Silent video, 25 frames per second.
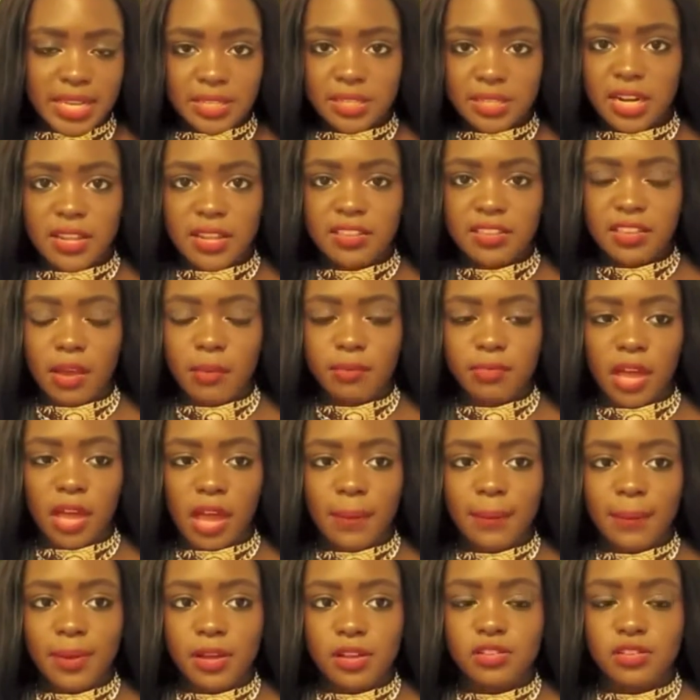If you'd
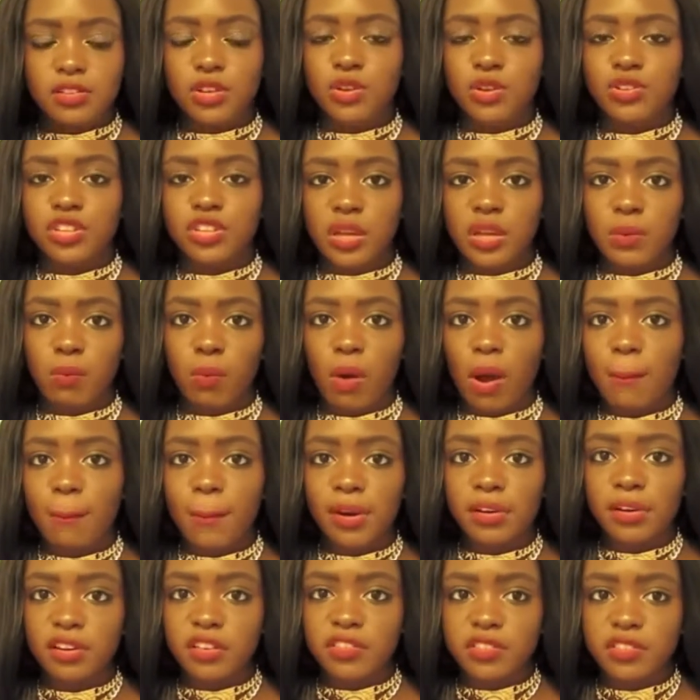bought them all
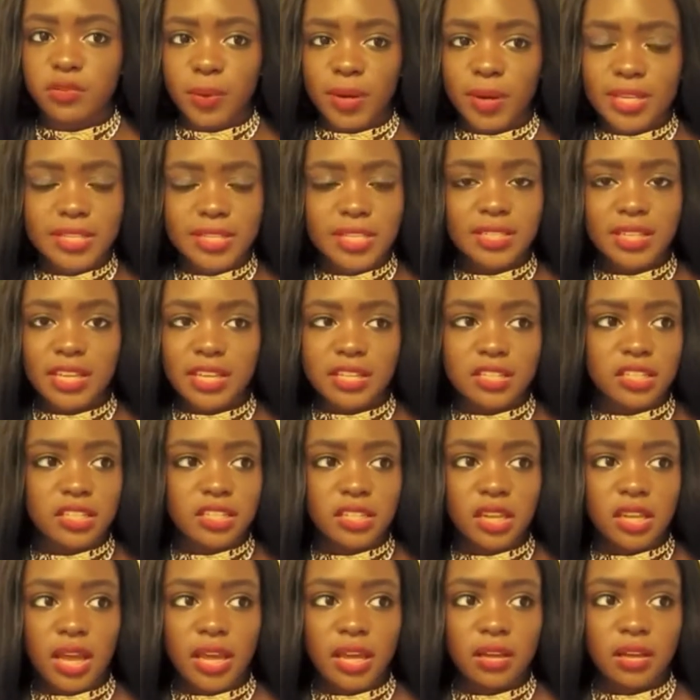
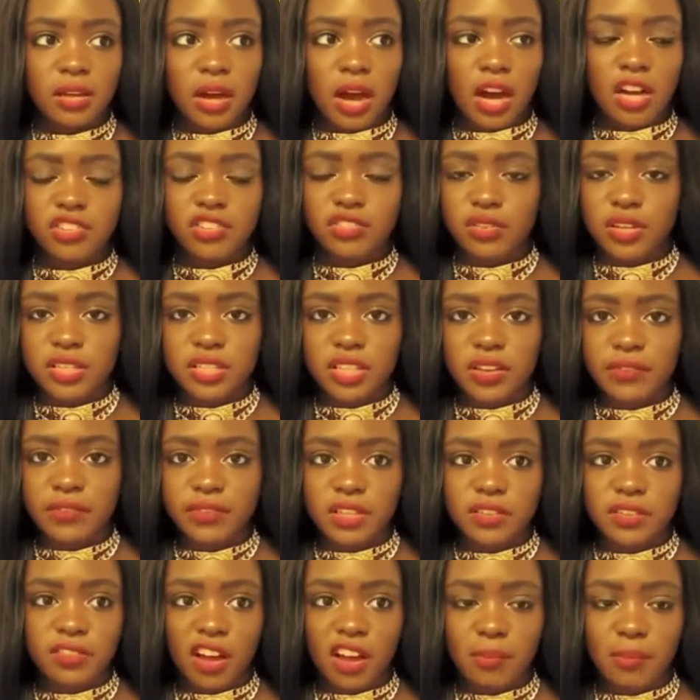eight bundles
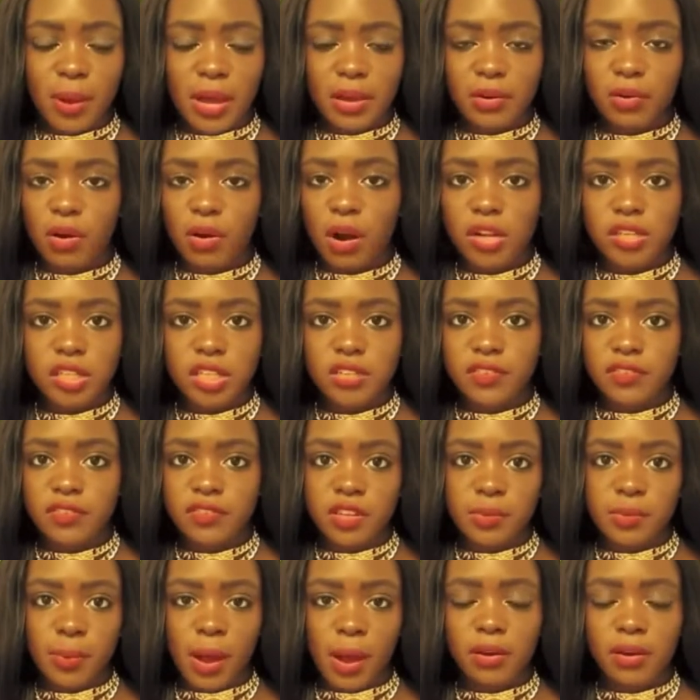
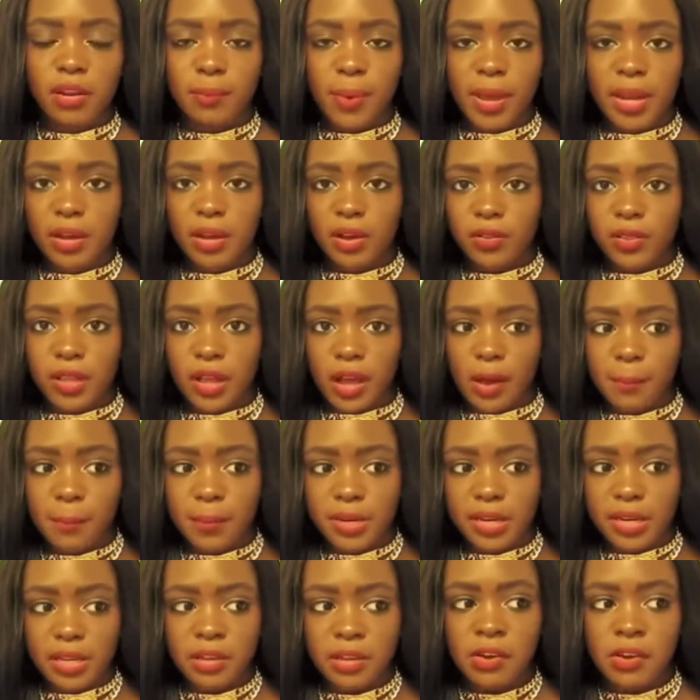in one go, it would have been a
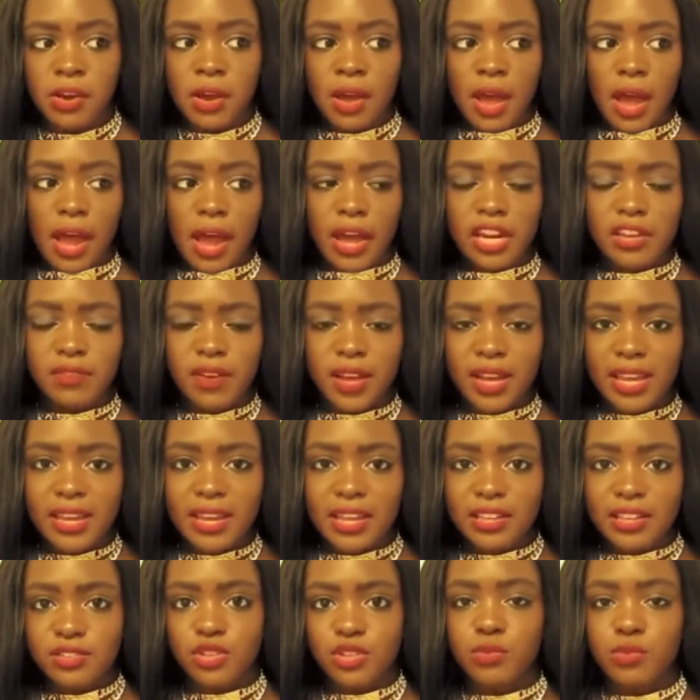lot cheaper, but because
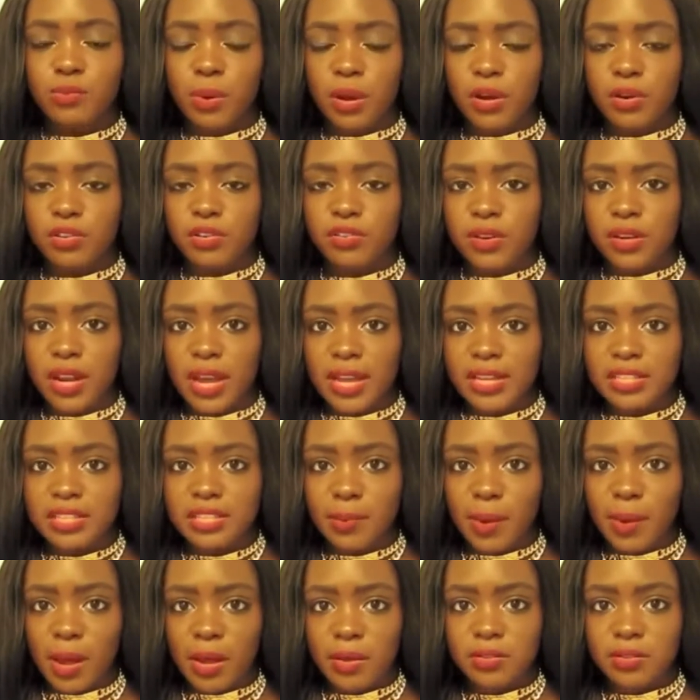I didn't buy them
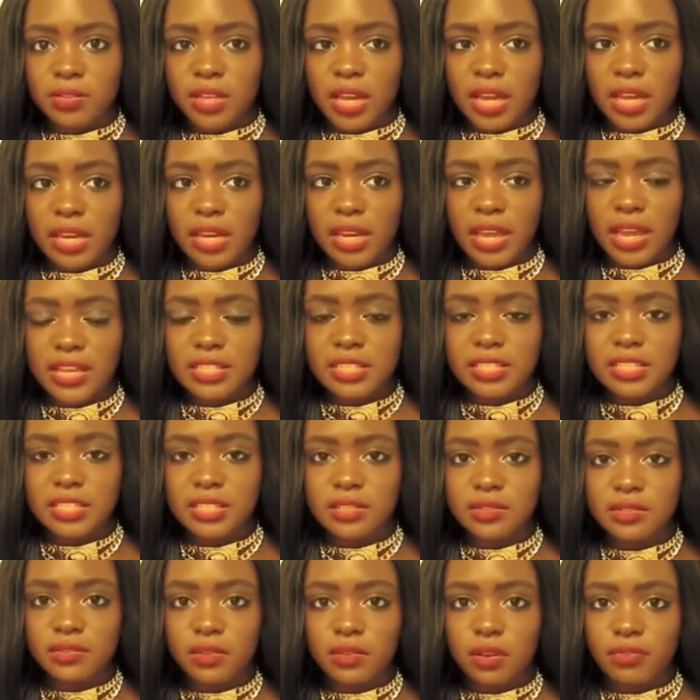together, the
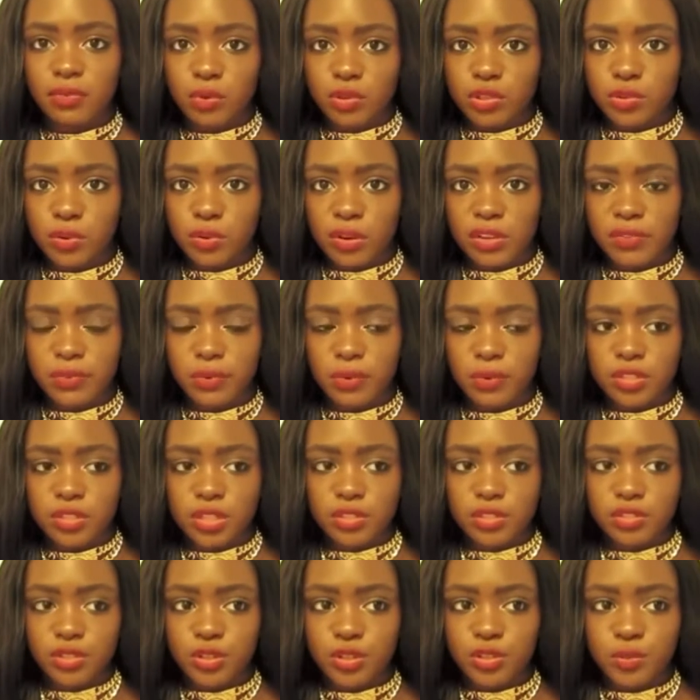2 bundles cost me
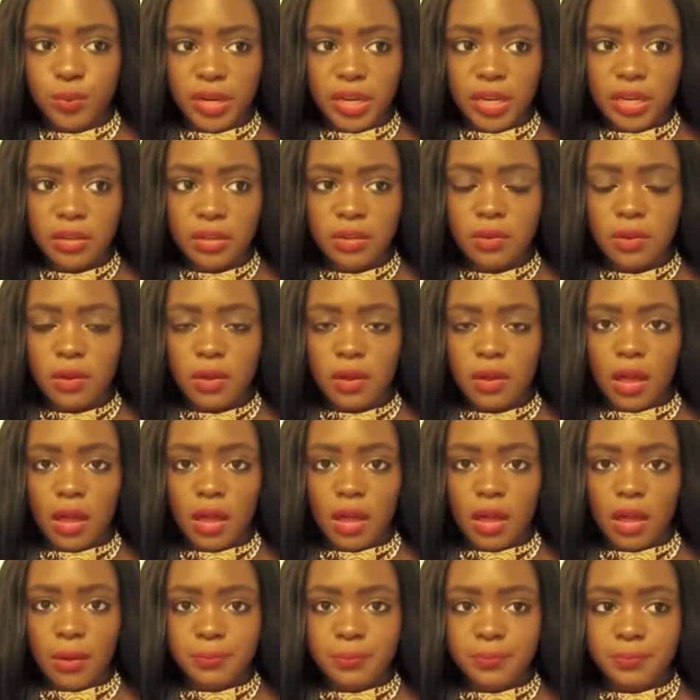£90. I mean, it's still
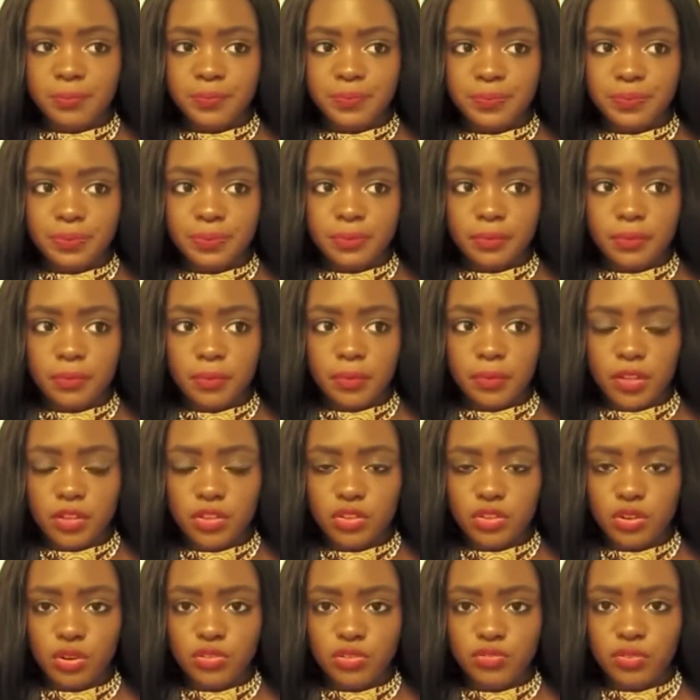expensive,
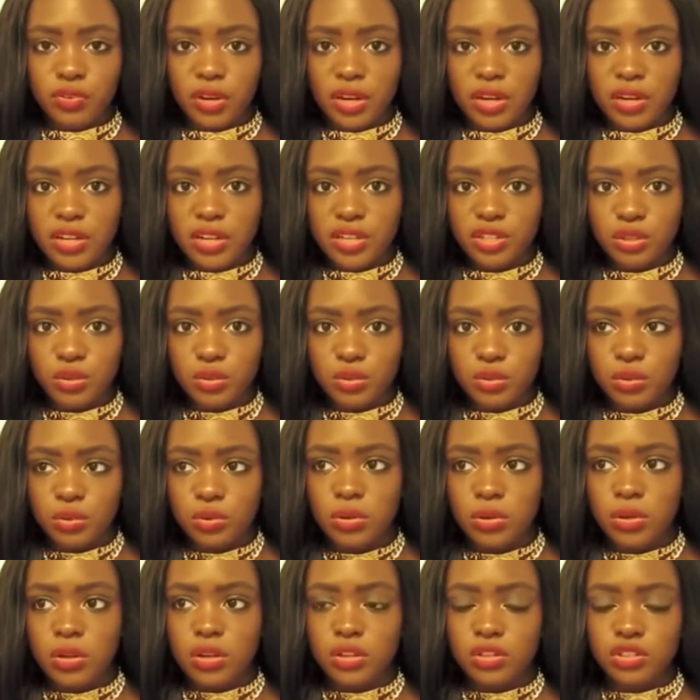but it isn't at the same time,
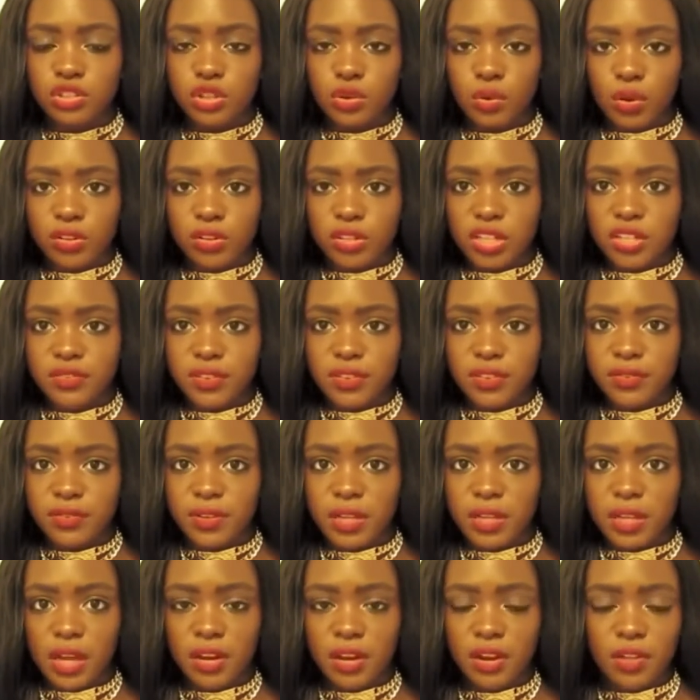because usually one
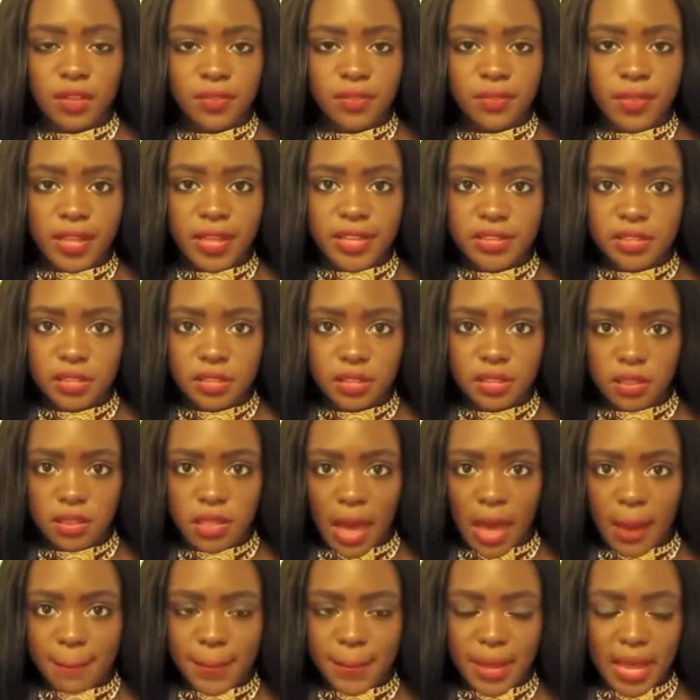bundle of 26 inch
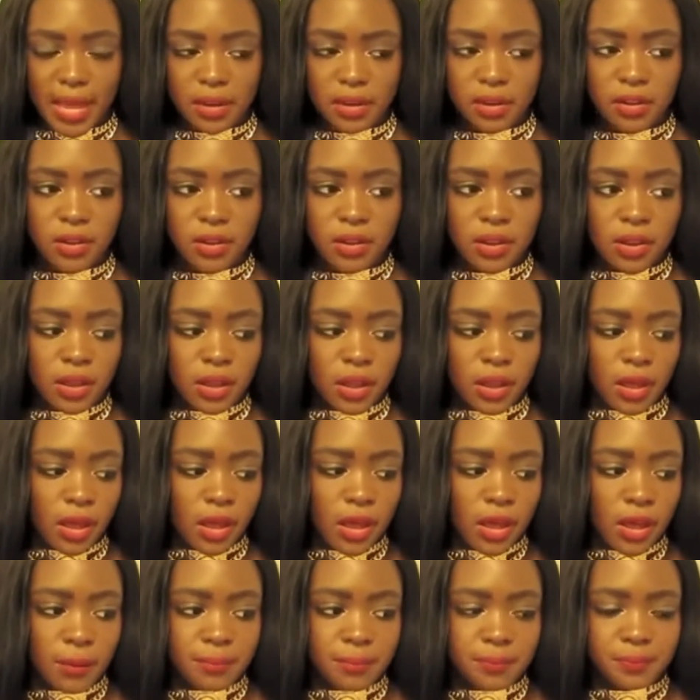is like
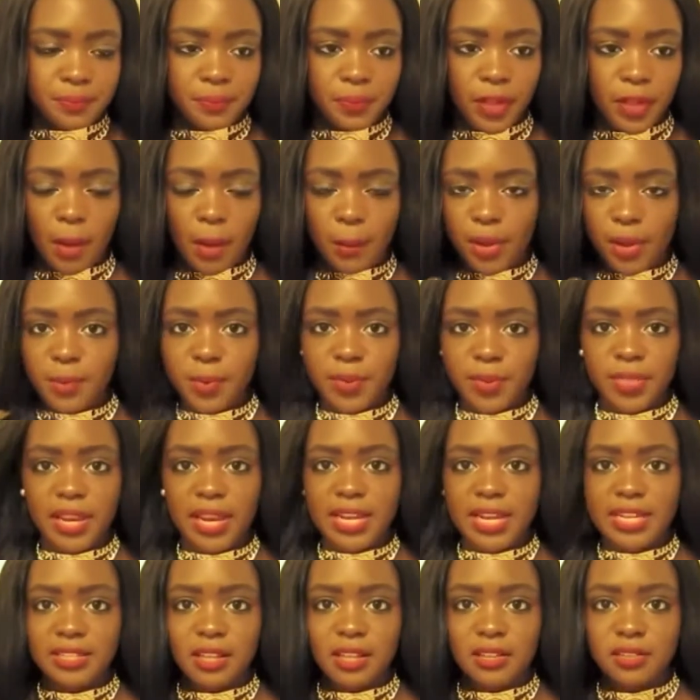£175 or
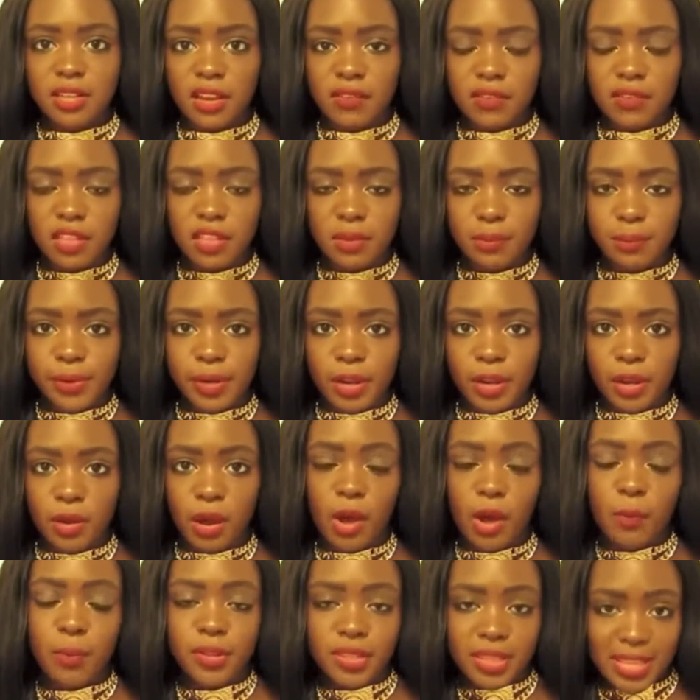£150 depending on the
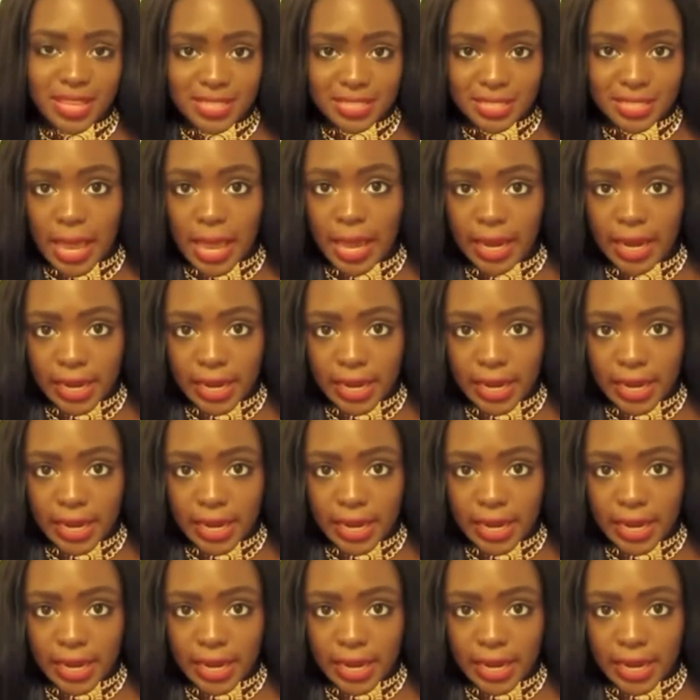company.